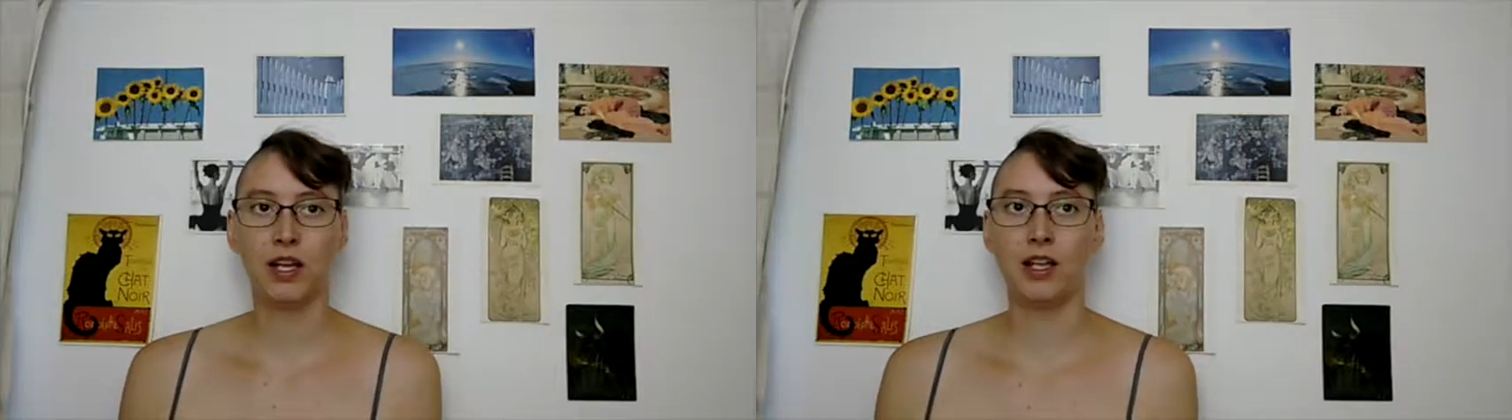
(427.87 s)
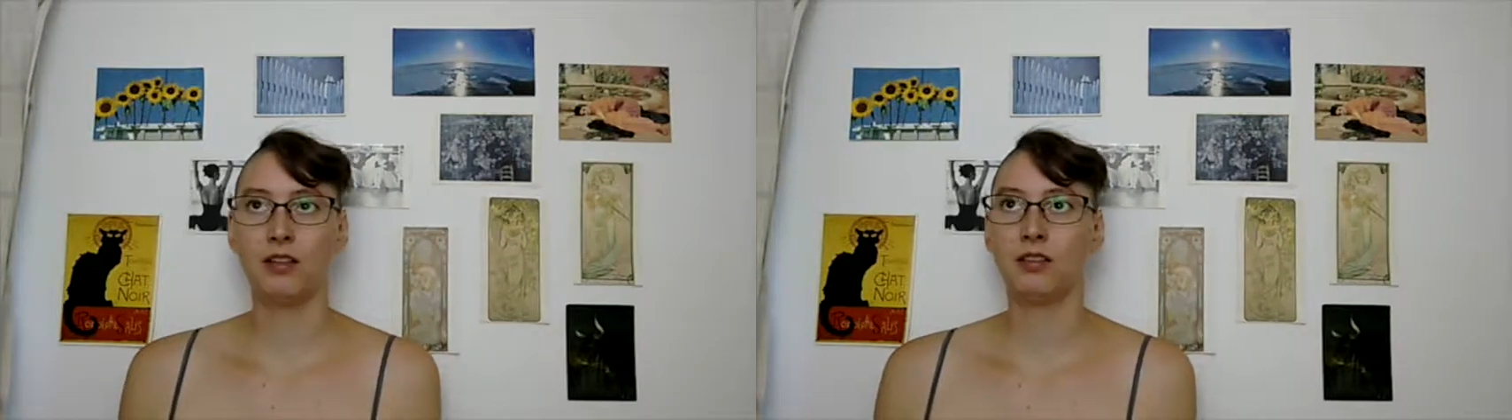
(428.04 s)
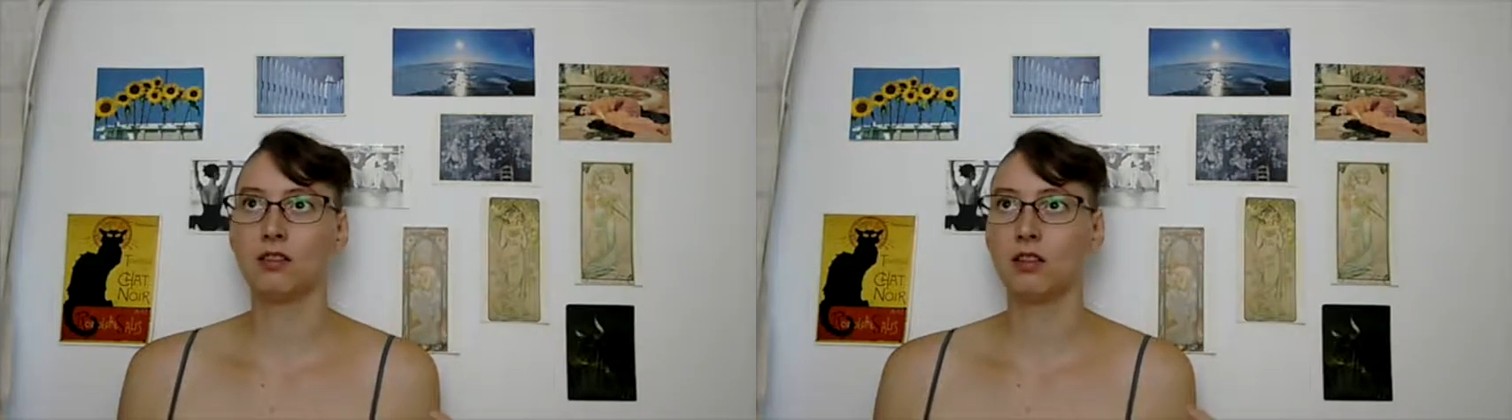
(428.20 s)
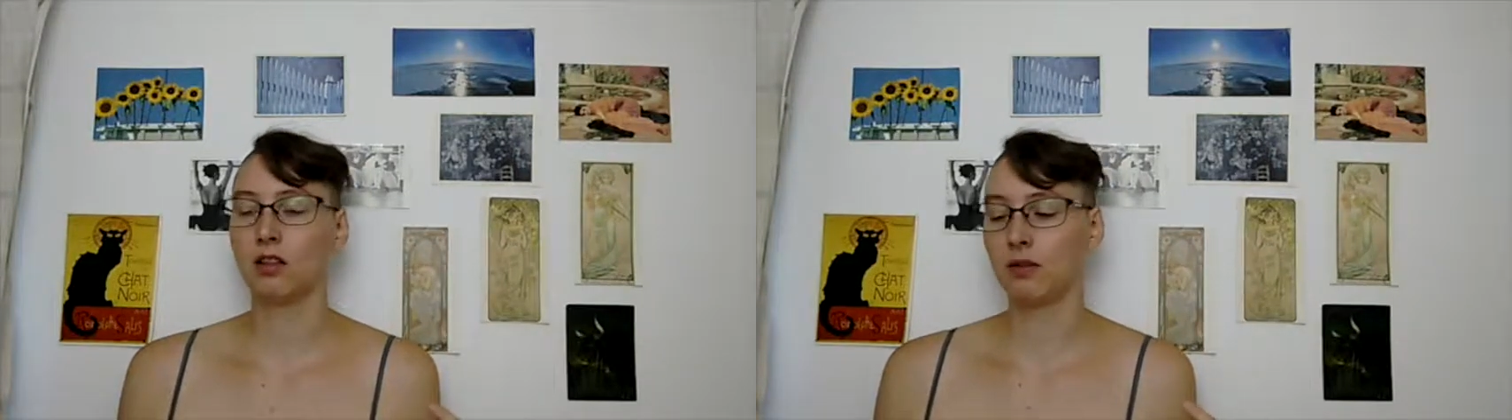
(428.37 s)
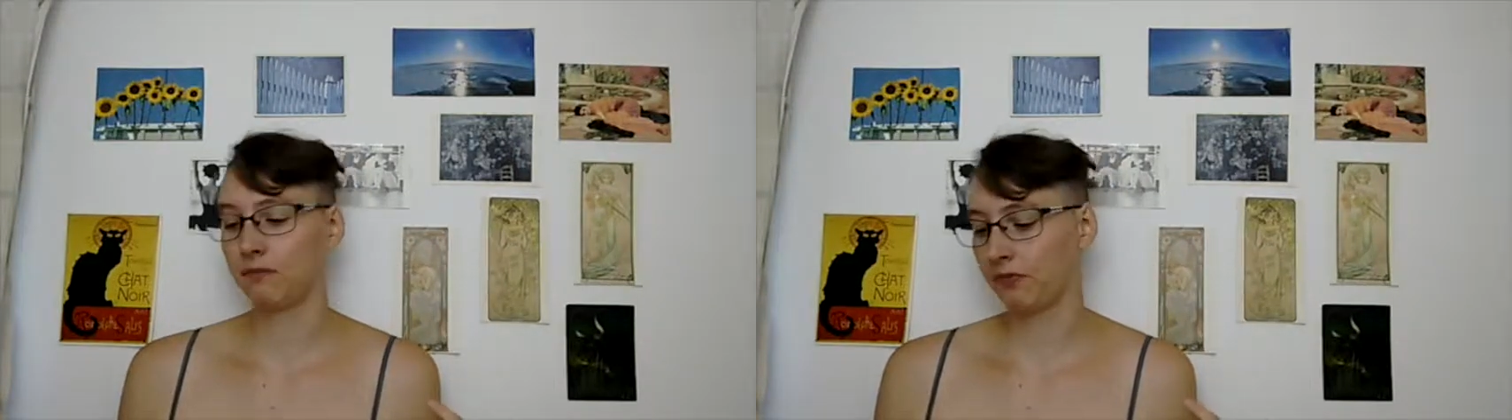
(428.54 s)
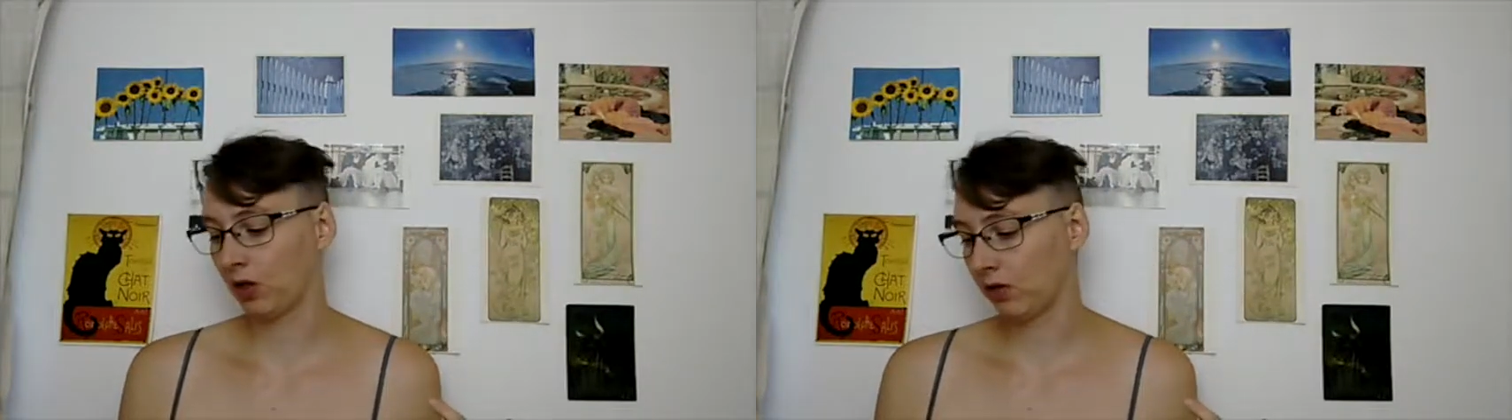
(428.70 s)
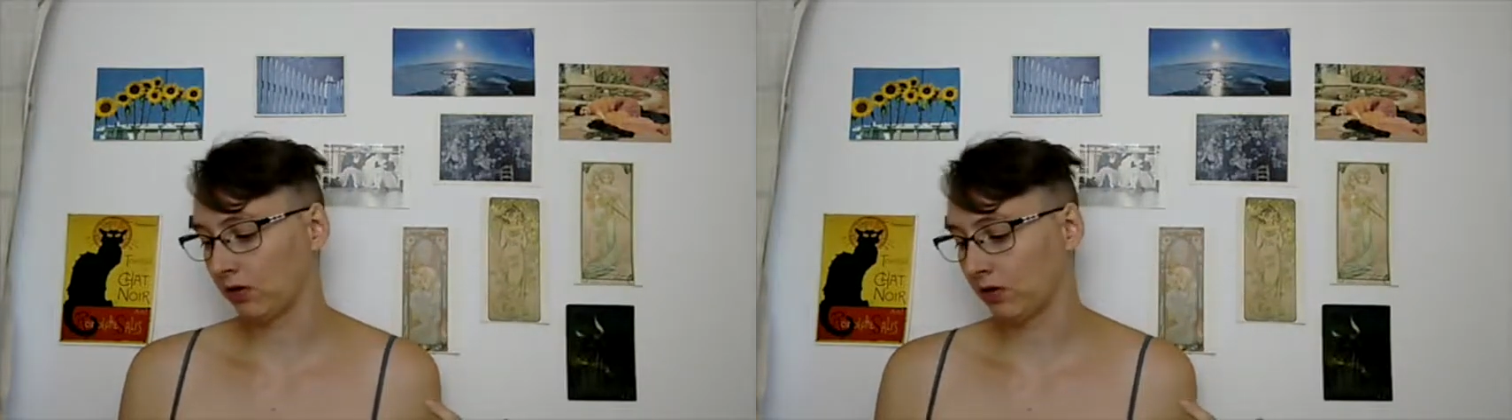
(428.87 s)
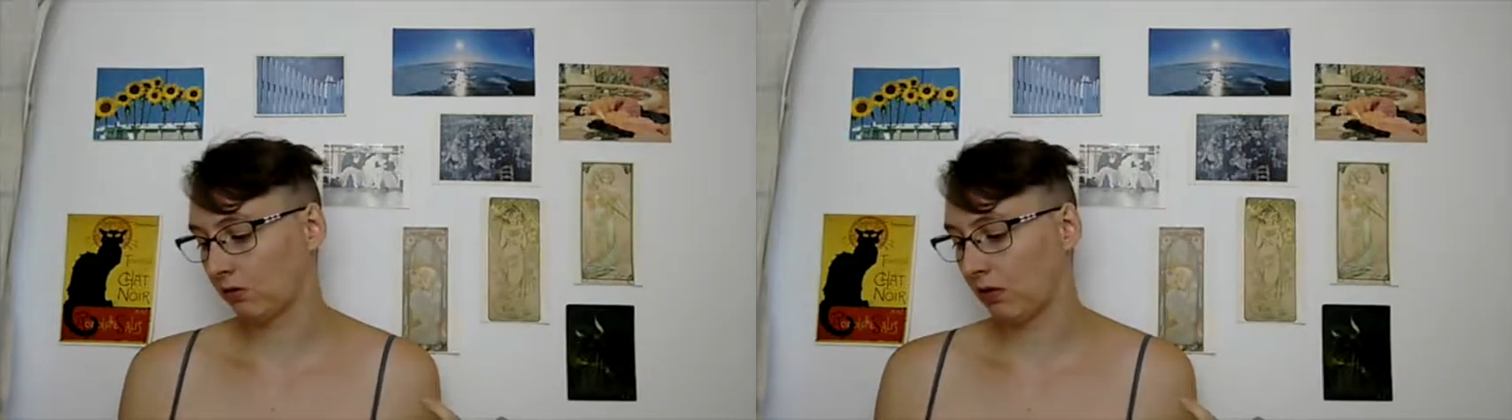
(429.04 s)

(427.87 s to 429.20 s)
and also